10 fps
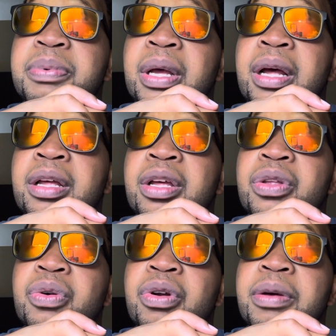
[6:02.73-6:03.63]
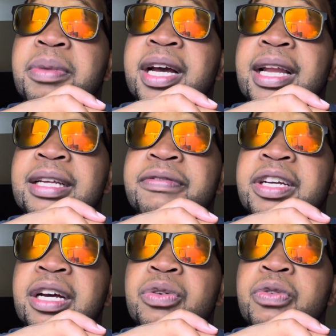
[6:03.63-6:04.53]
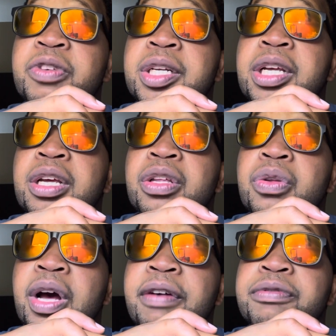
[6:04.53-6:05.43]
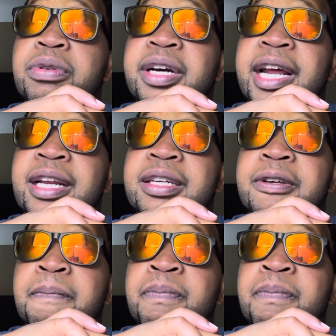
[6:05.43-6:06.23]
here, you're gonna make a living out of it. You have to grind.